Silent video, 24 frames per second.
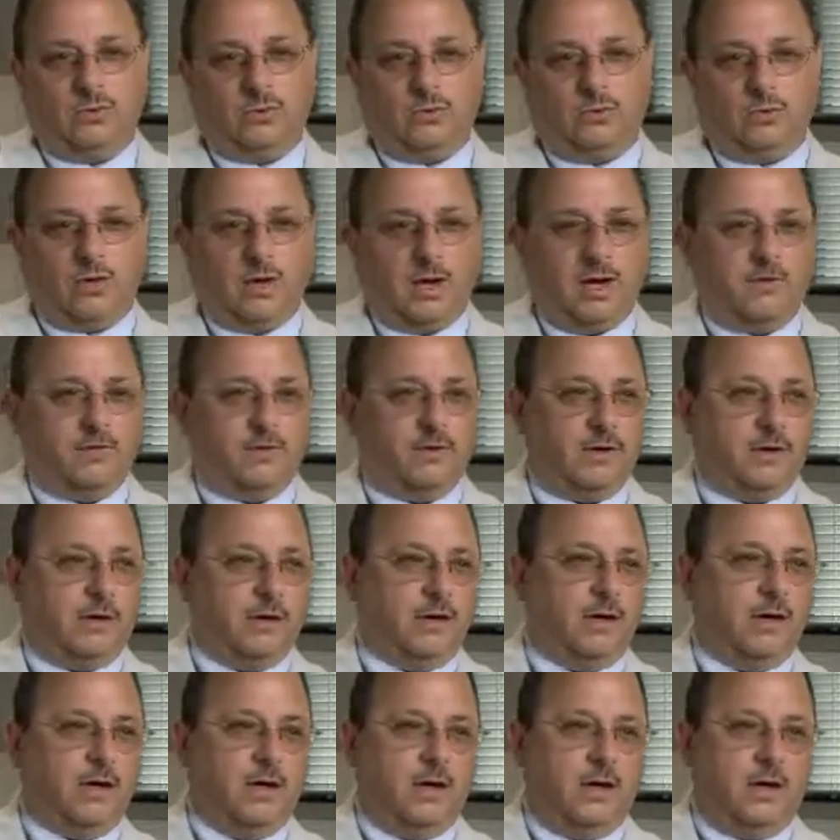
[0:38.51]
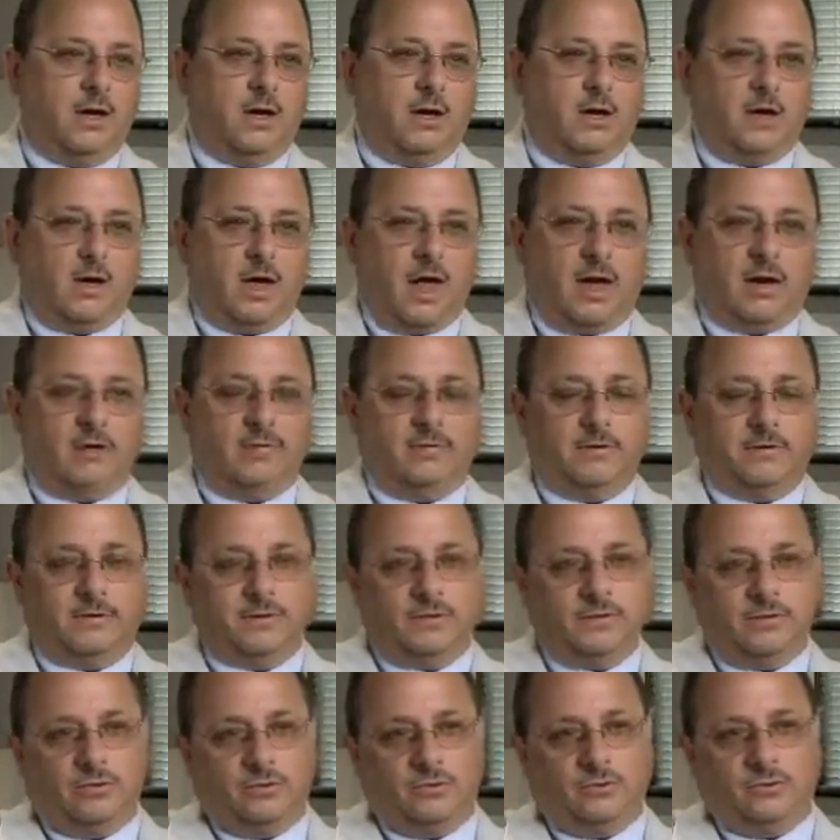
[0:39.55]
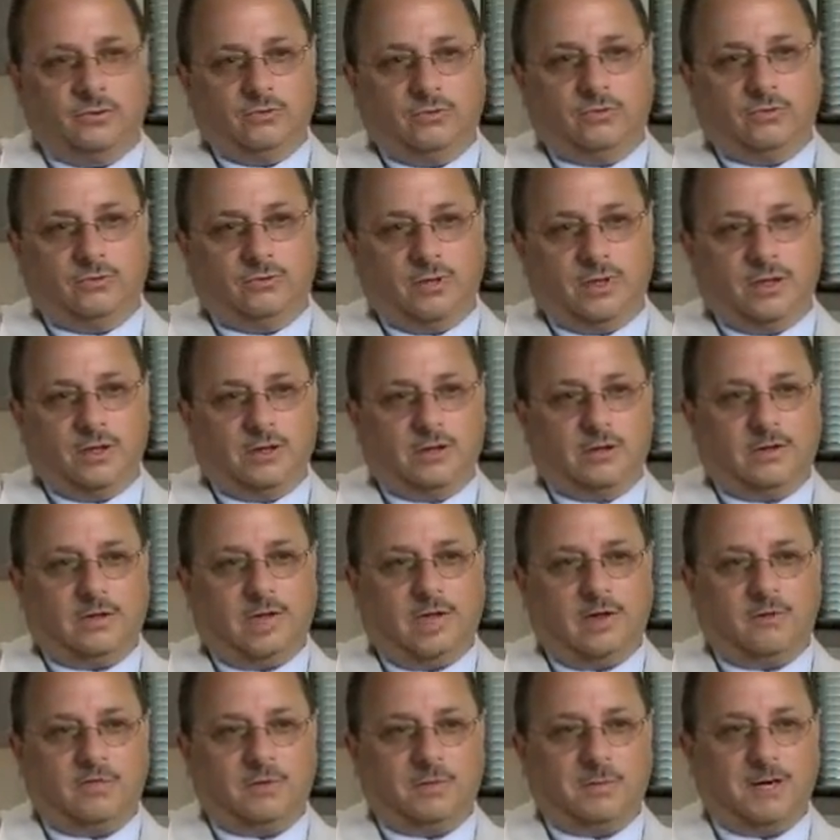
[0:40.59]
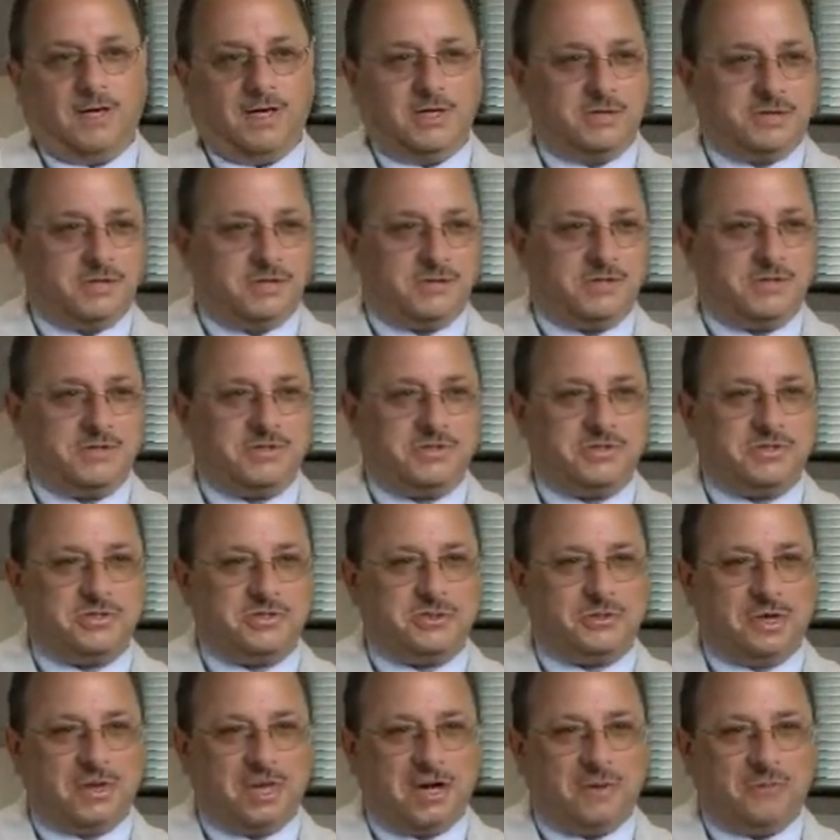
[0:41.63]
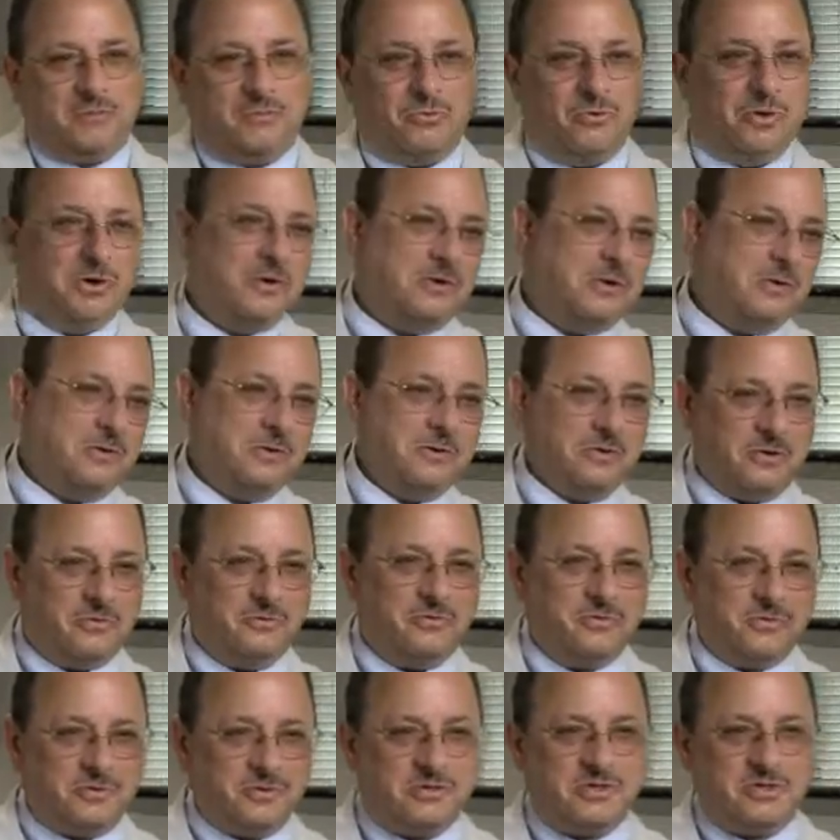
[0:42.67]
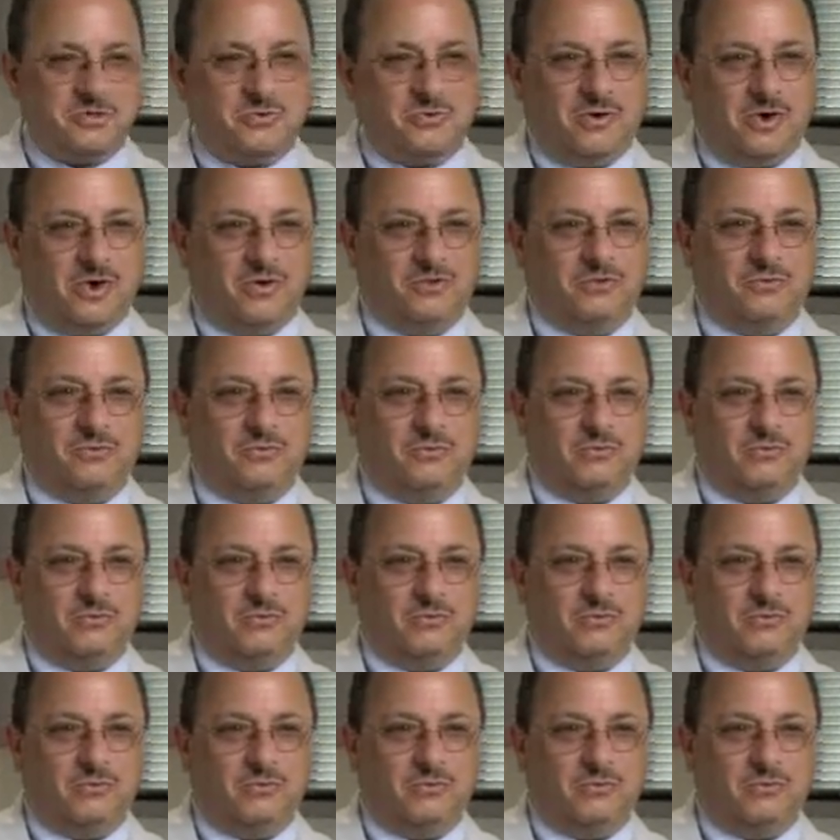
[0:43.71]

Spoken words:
We were having a lot of issues with having patients showing up where their physician was,